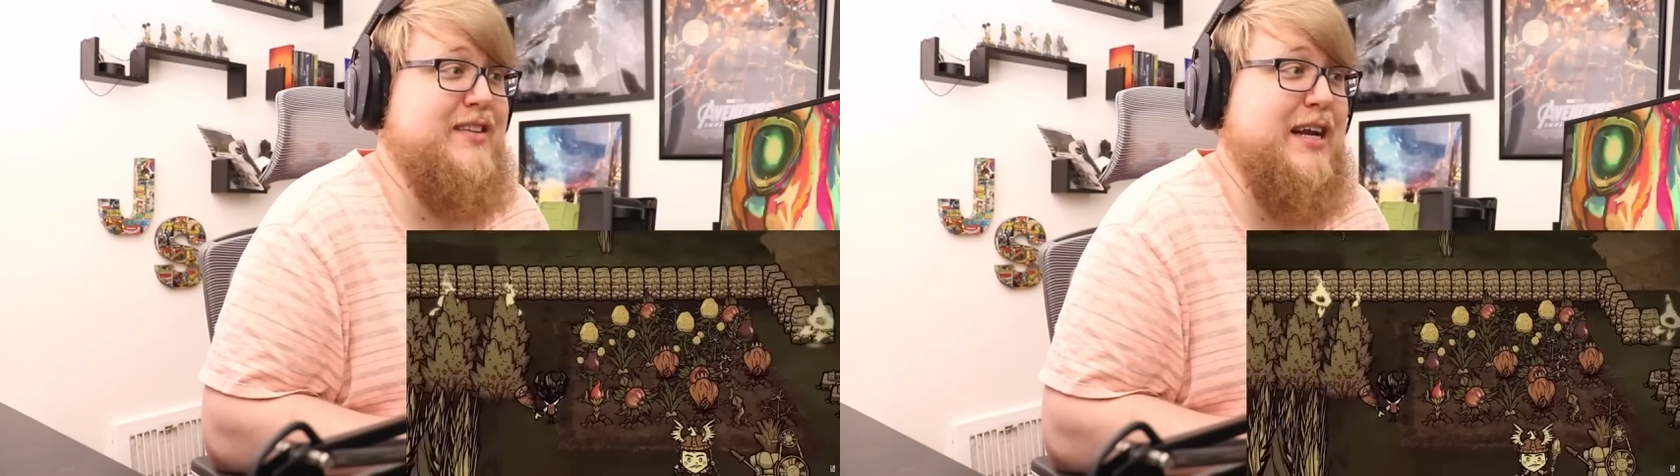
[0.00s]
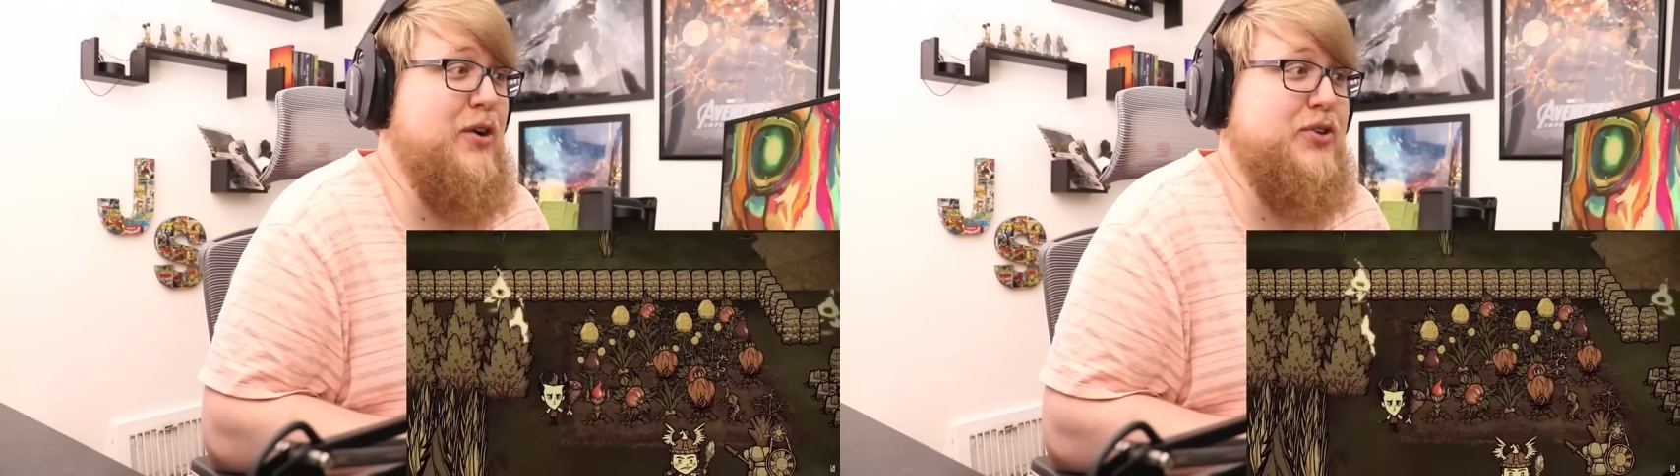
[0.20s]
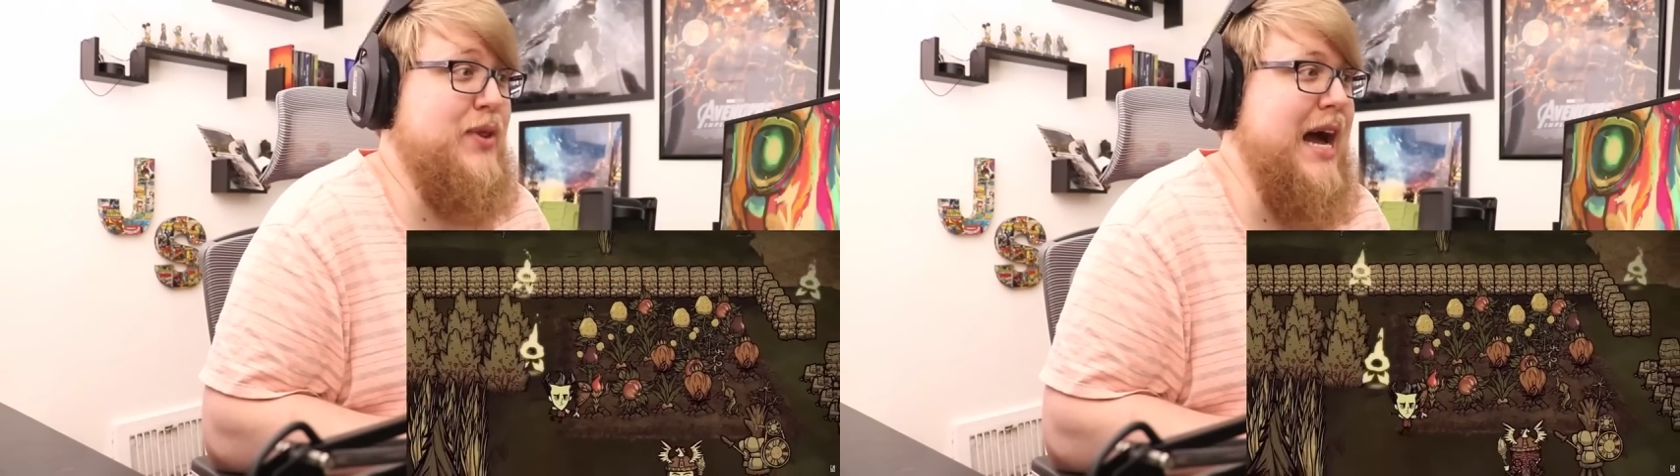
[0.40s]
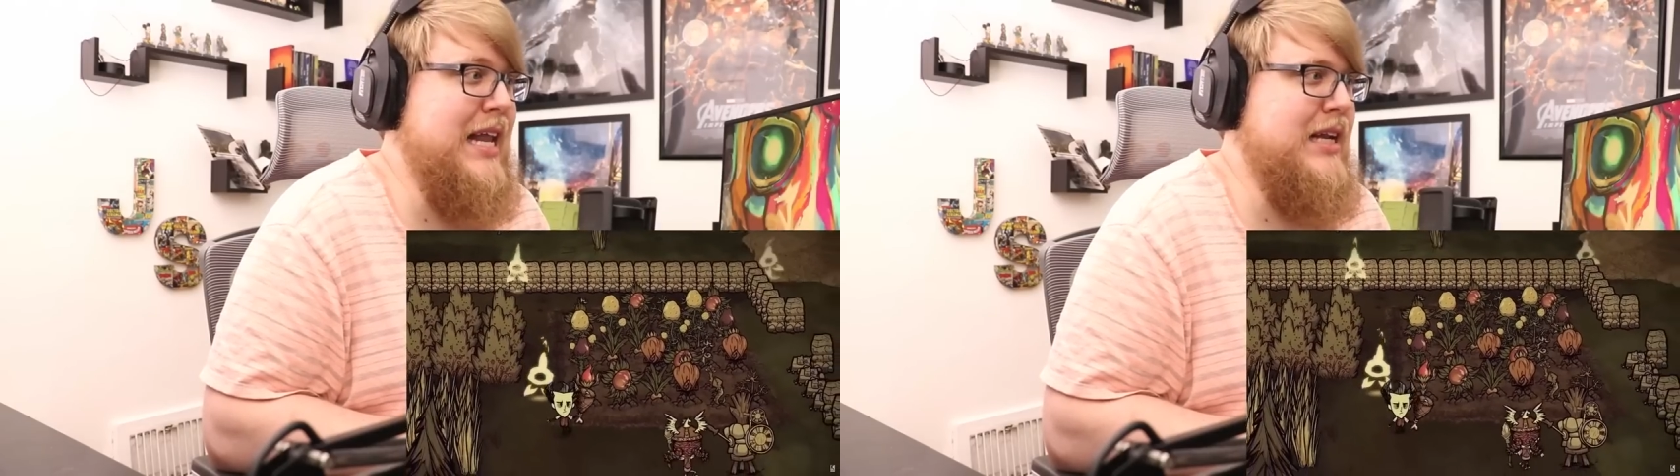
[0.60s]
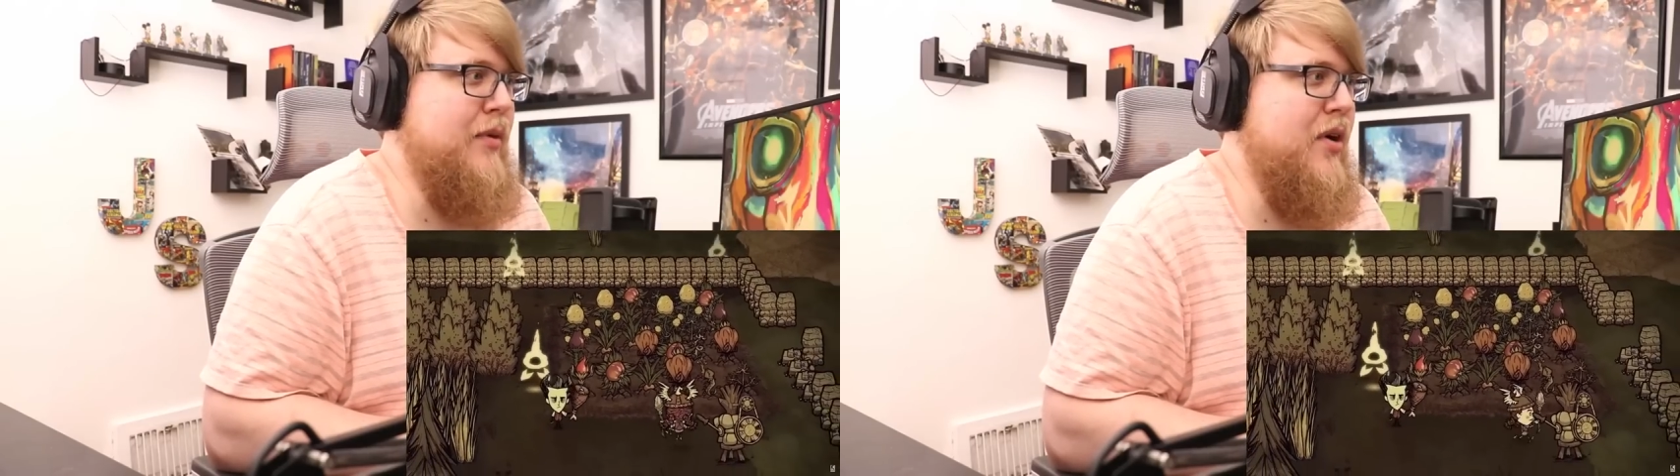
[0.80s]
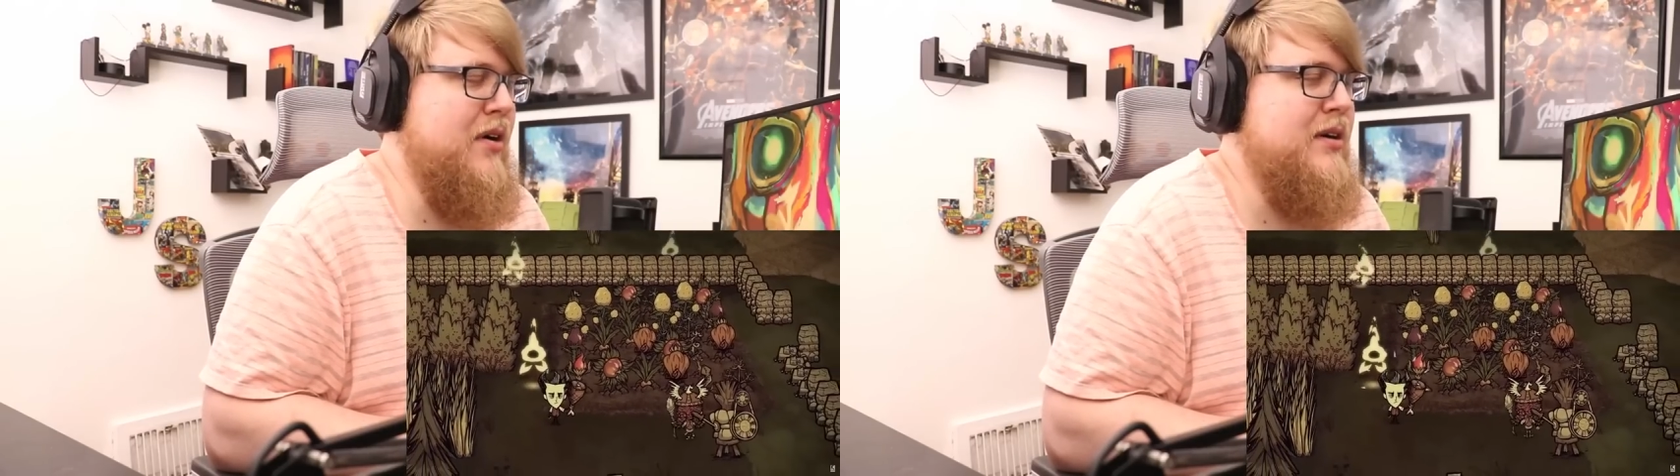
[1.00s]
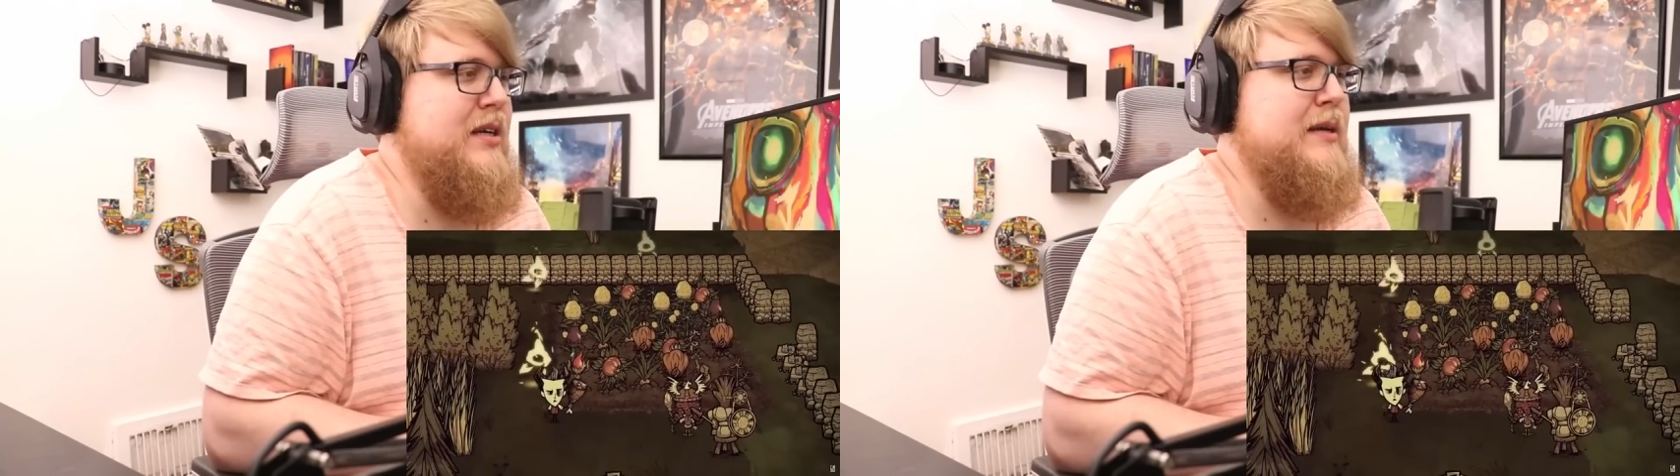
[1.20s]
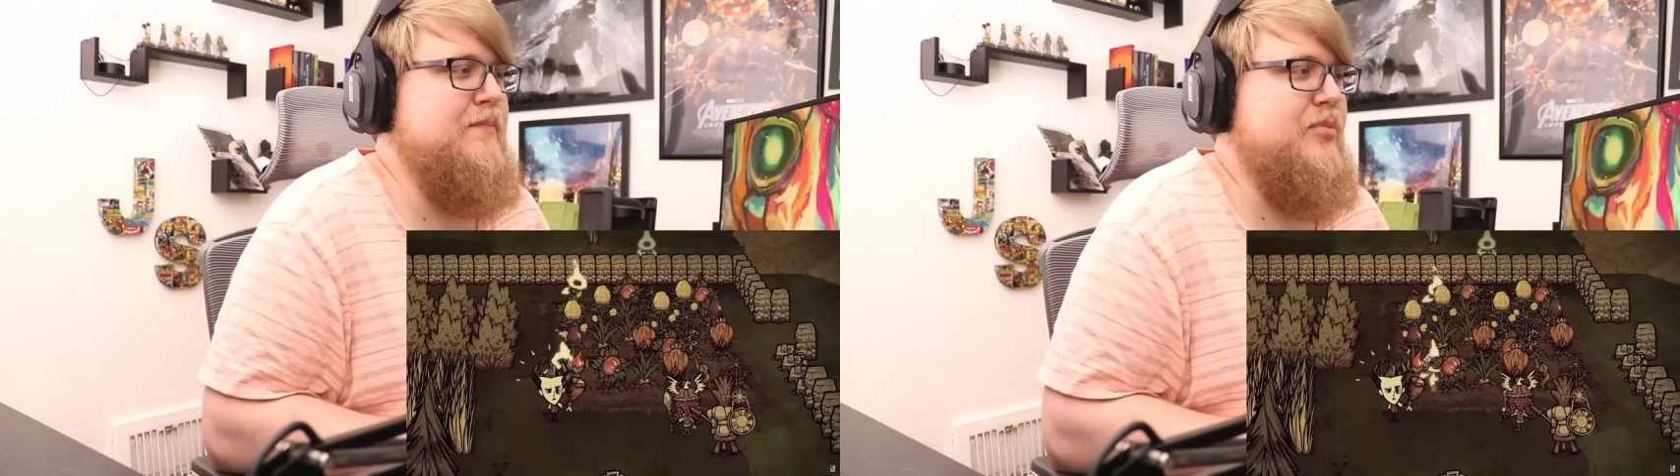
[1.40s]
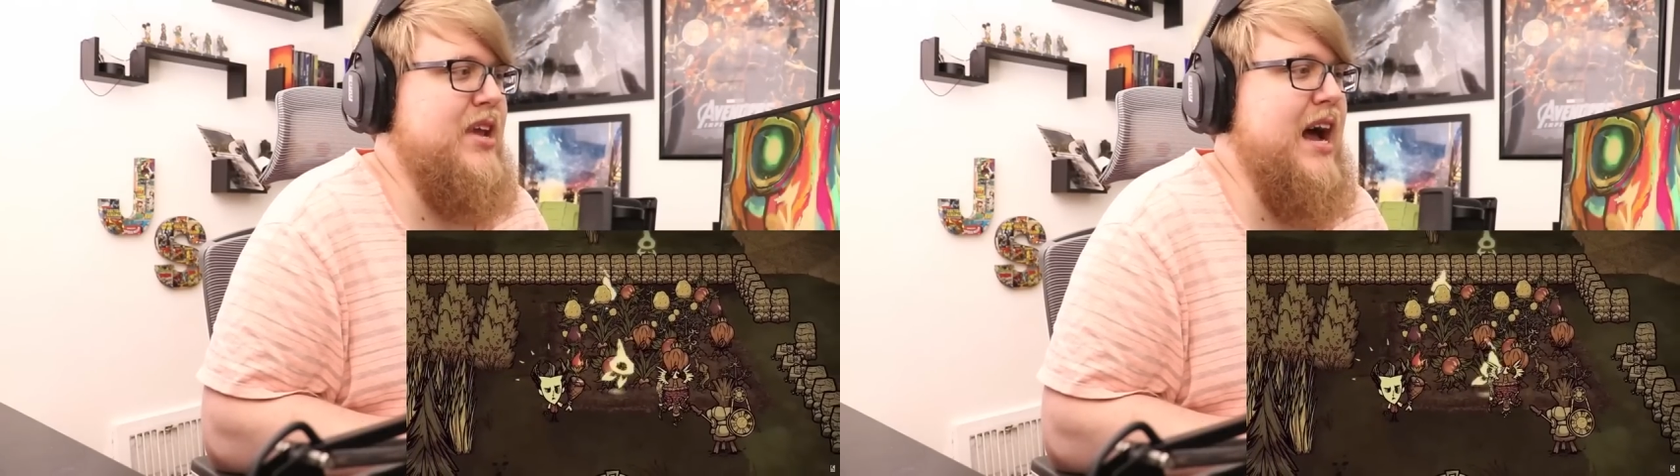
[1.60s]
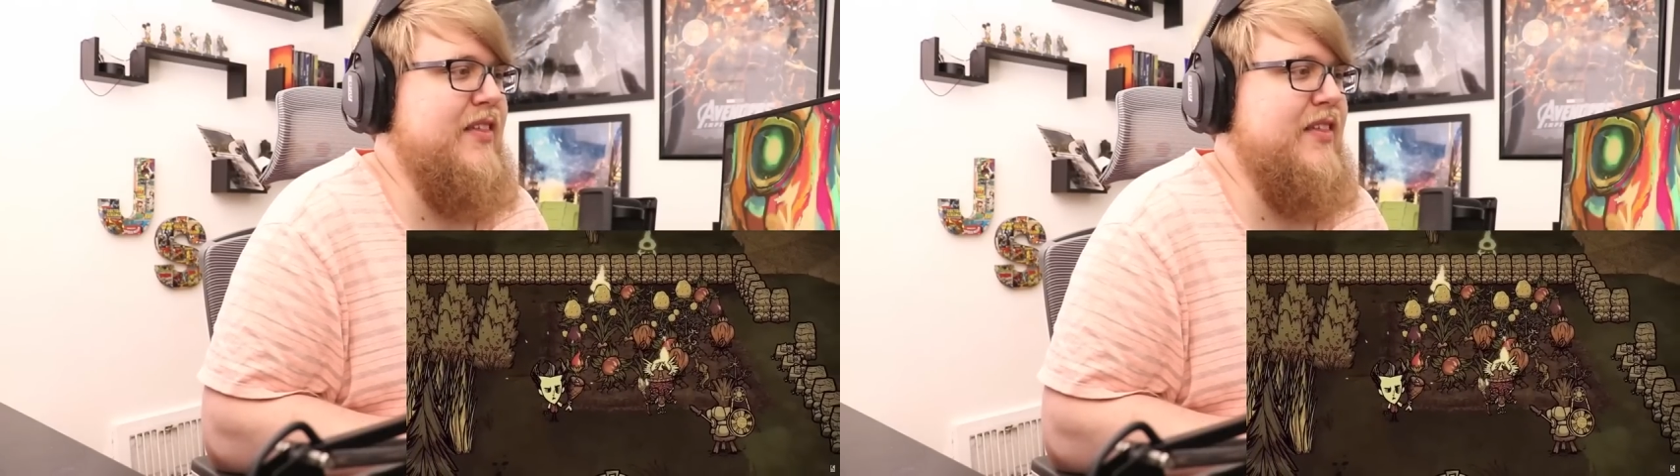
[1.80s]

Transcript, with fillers: don't do that anymore. Yeah,